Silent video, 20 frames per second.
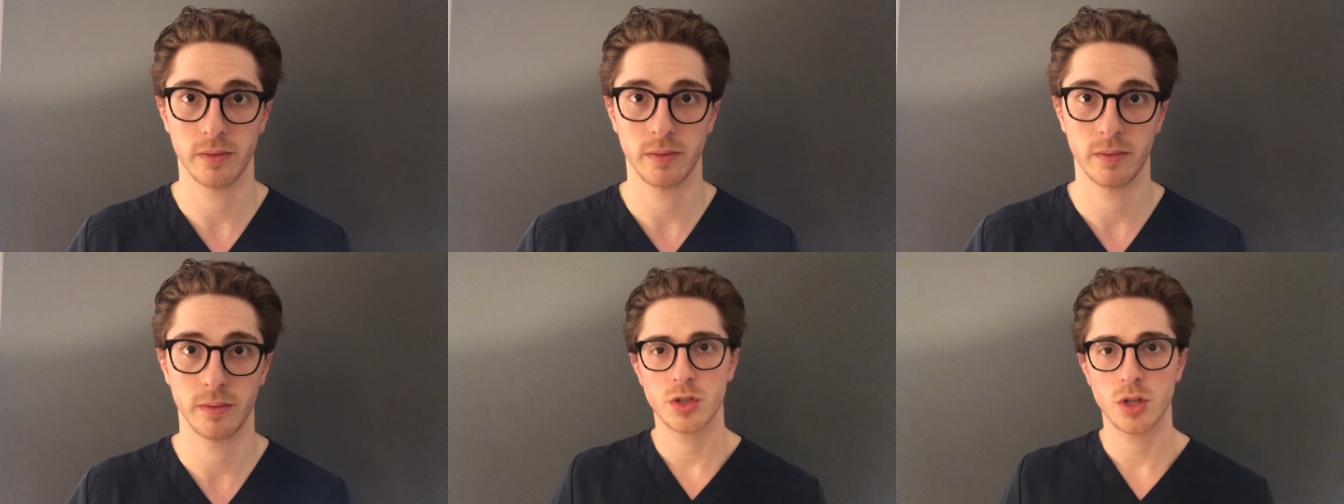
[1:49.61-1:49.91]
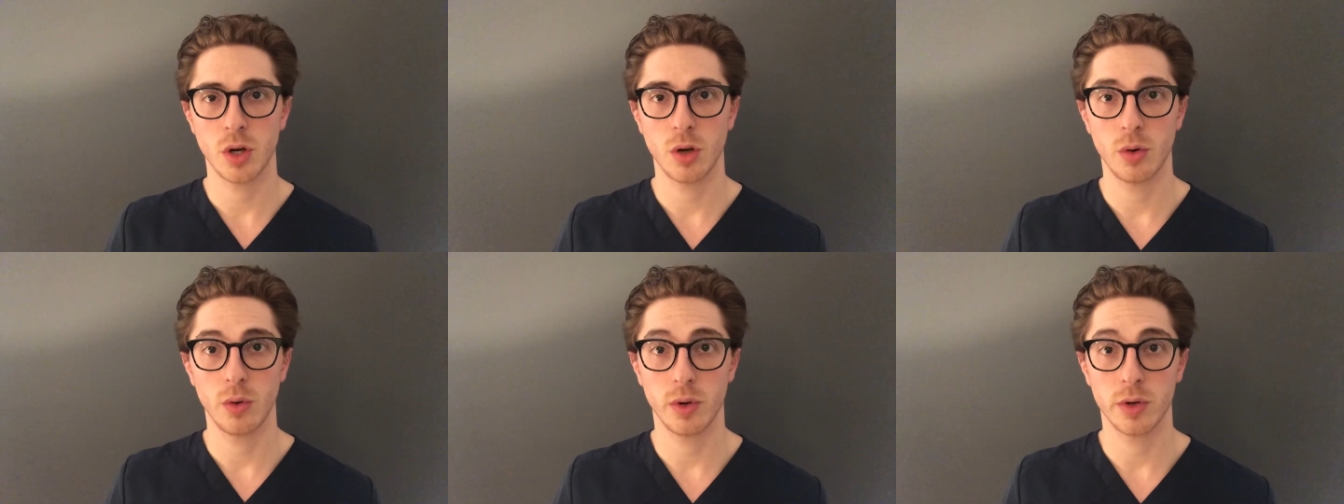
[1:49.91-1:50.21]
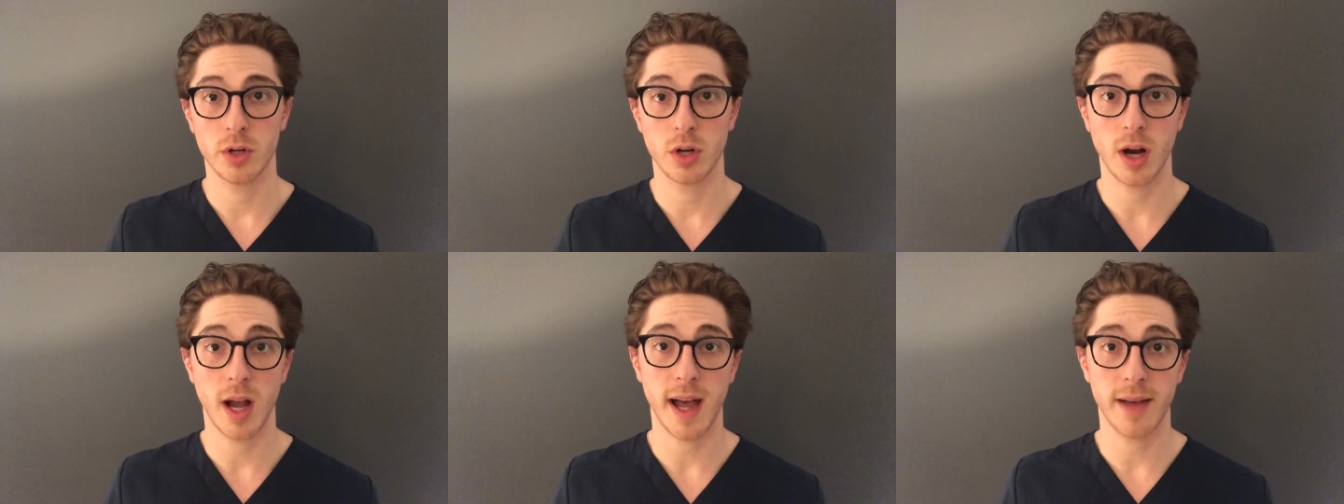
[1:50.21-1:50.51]
So
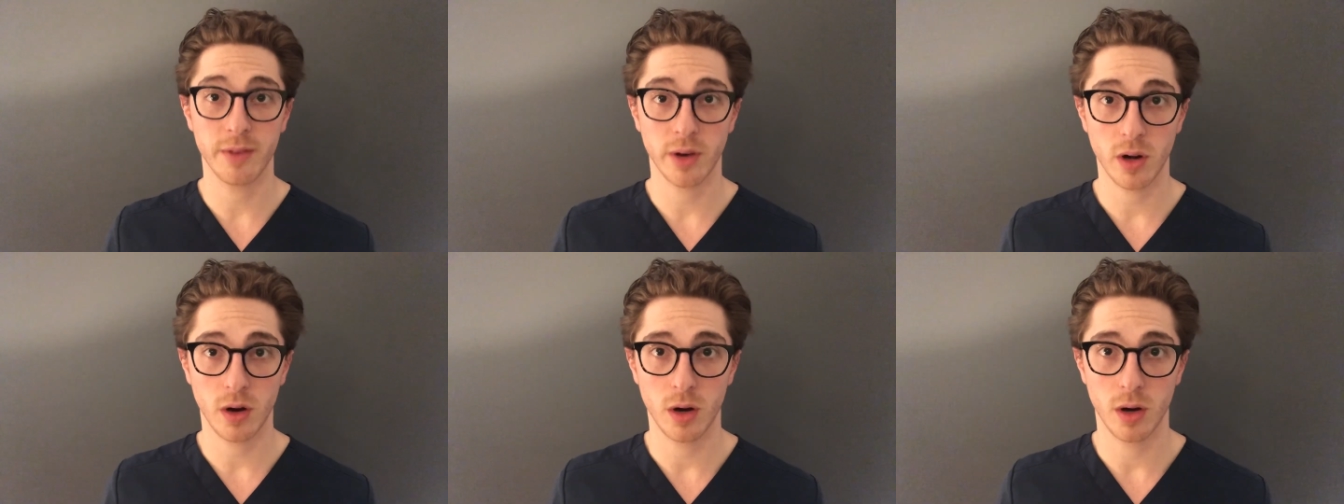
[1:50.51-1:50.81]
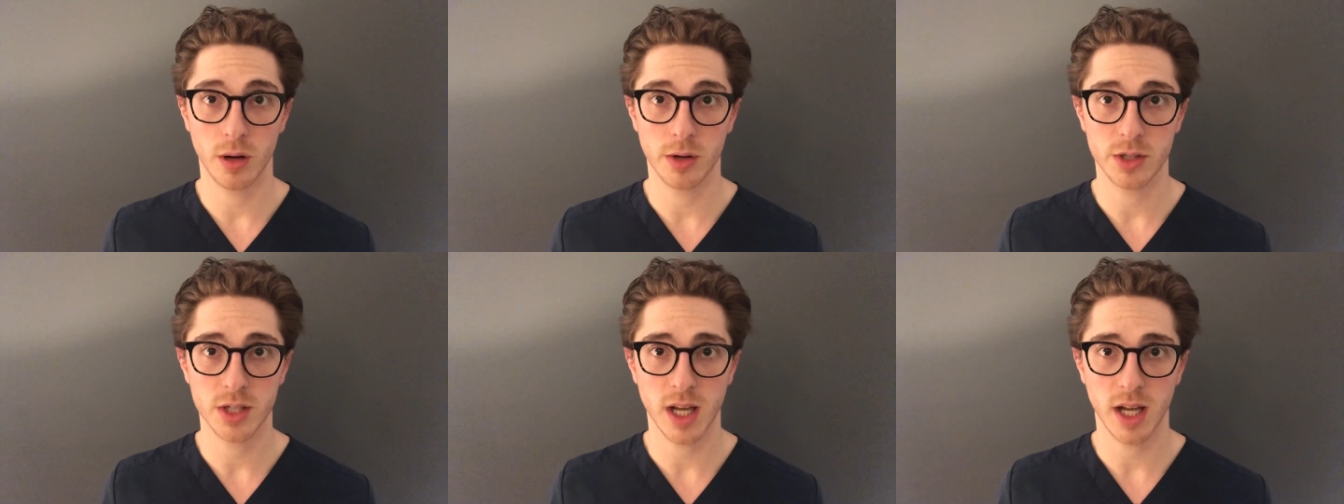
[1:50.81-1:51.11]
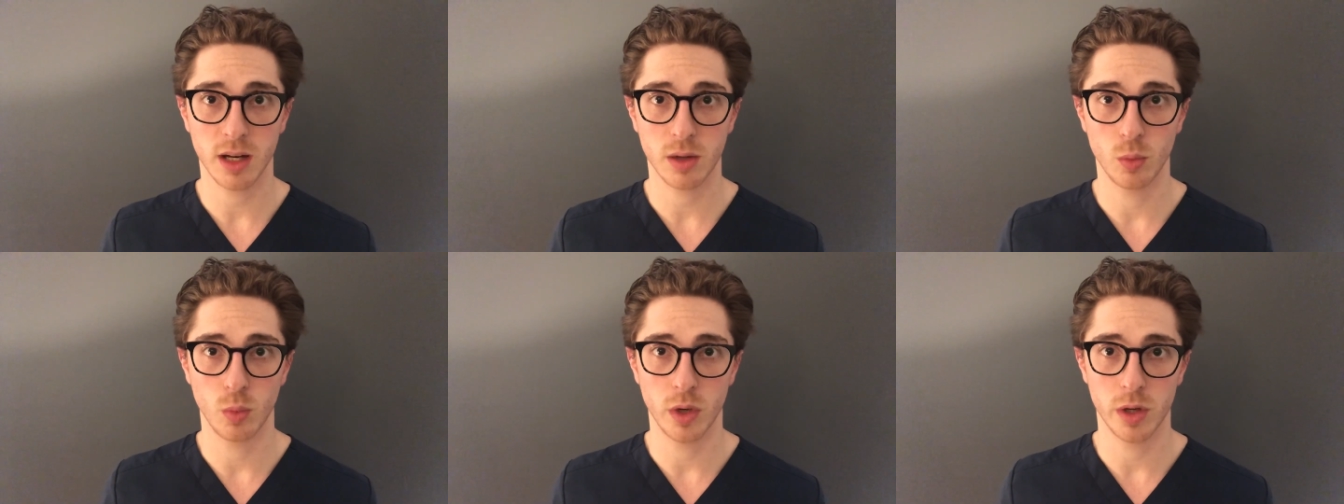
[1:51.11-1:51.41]
you're having a heart
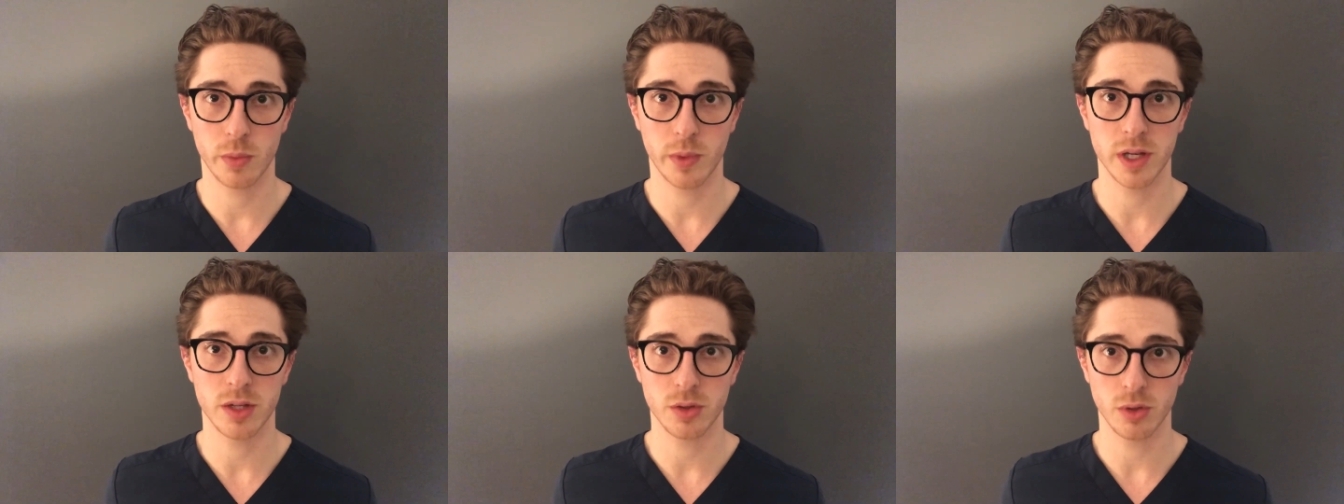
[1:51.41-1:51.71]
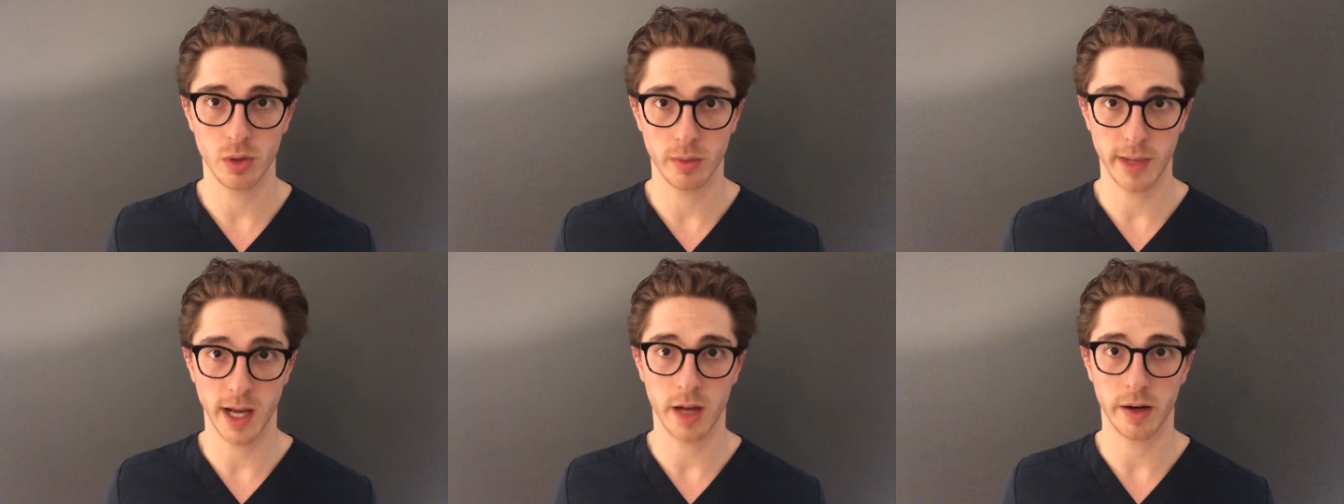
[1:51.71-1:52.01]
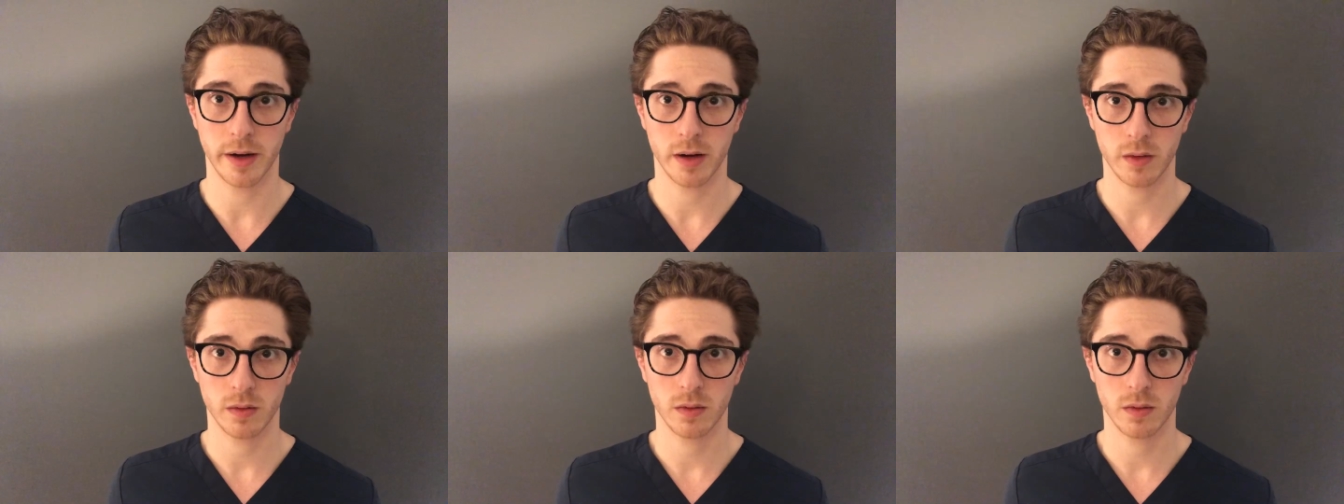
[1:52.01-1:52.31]
attack, what do we do about it?